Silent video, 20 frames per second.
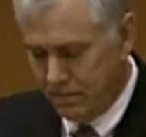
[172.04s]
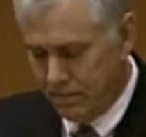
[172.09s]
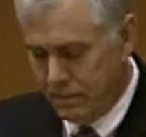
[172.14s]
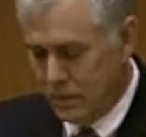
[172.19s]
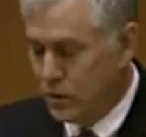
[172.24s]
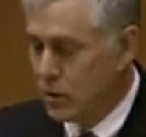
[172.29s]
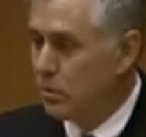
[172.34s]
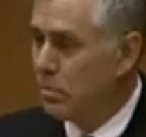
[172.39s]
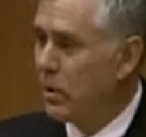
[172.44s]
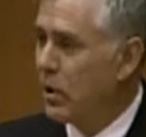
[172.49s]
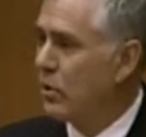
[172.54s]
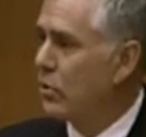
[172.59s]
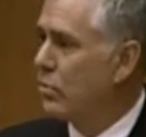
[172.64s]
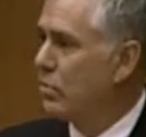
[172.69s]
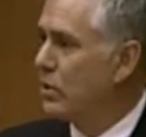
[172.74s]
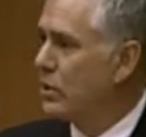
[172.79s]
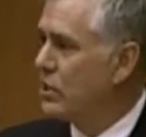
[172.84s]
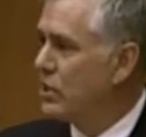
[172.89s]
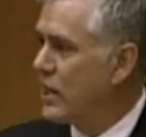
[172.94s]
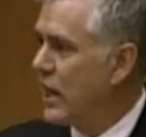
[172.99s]
to both
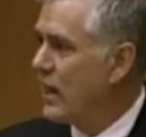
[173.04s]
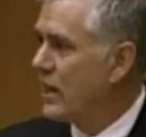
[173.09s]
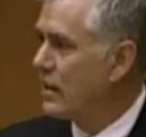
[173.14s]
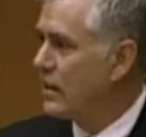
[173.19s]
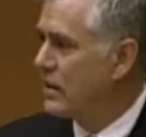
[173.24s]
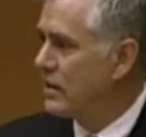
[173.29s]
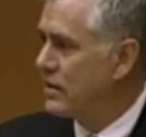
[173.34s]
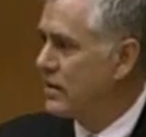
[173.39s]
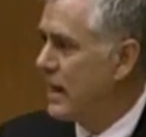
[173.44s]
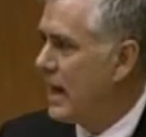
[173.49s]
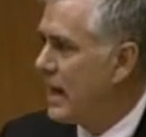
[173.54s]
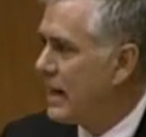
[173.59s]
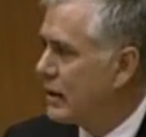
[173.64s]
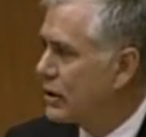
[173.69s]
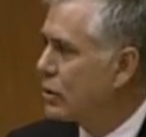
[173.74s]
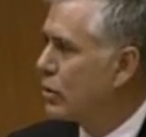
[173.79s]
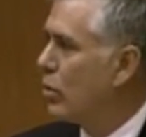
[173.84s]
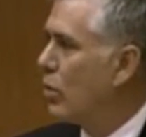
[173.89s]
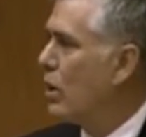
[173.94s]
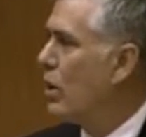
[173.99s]
reject the
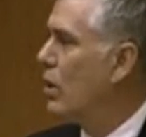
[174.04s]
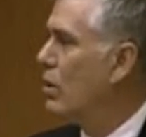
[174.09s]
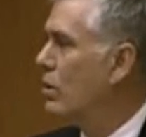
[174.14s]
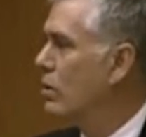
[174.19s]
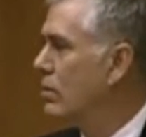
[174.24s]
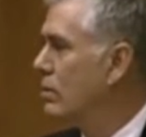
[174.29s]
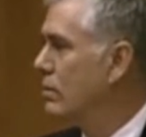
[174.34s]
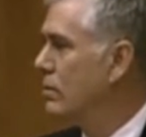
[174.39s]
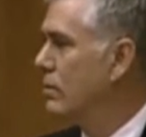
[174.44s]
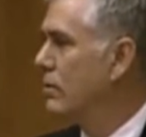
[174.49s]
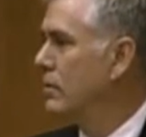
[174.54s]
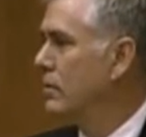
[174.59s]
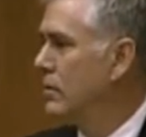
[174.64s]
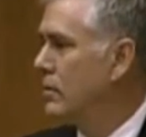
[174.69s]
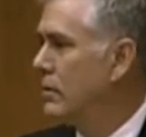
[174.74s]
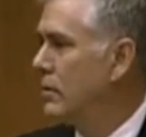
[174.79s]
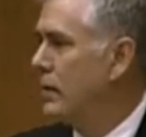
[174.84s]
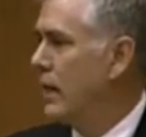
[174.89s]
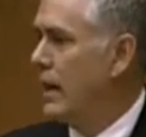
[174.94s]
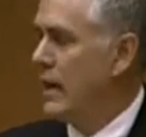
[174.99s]
status quo
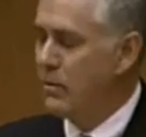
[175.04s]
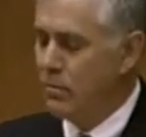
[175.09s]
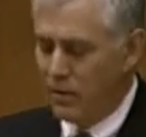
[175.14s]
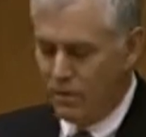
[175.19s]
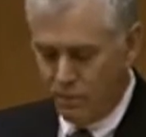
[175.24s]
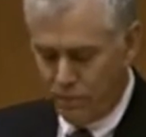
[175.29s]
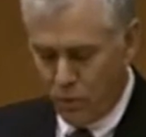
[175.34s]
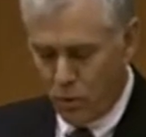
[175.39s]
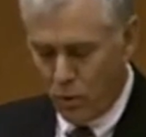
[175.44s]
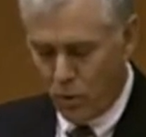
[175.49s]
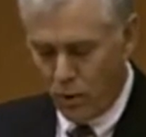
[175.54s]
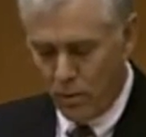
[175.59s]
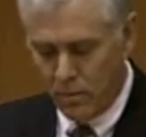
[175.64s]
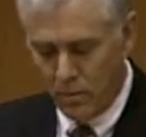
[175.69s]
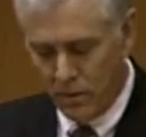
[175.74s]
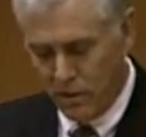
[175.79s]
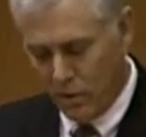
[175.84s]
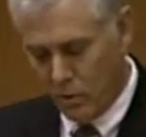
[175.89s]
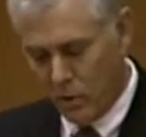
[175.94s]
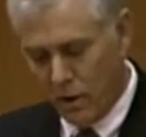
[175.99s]
and reform
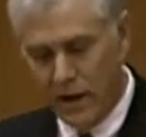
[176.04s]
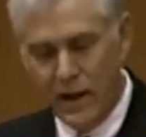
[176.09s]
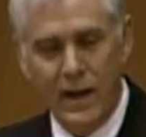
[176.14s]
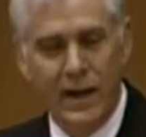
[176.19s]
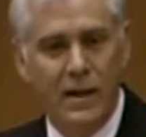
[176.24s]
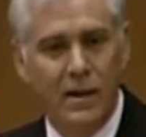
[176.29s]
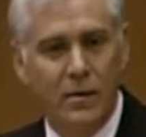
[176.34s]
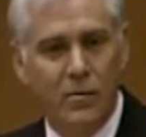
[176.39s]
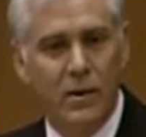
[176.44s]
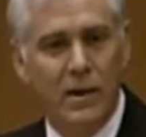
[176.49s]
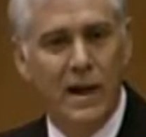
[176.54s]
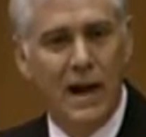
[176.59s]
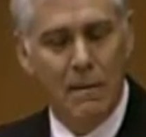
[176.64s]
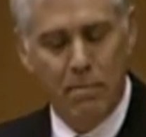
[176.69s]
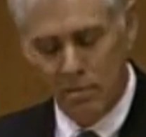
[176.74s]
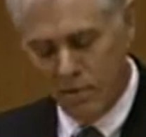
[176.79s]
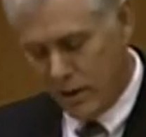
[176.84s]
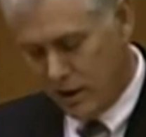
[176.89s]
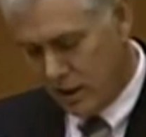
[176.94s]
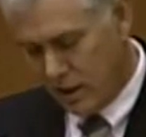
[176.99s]
the way we
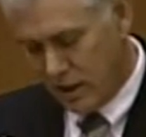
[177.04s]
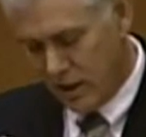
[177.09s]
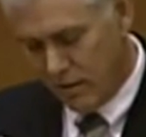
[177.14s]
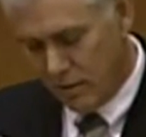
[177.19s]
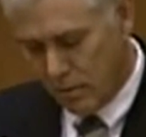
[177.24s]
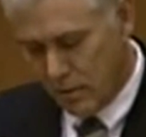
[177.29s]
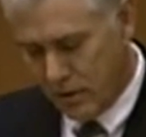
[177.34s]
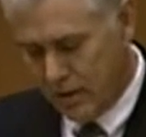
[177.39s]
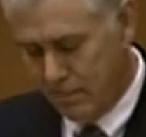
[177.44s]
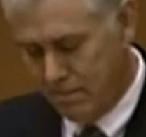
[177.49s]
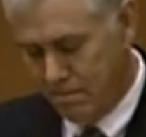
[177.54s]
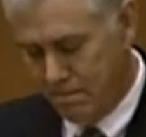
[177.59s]
operate our government.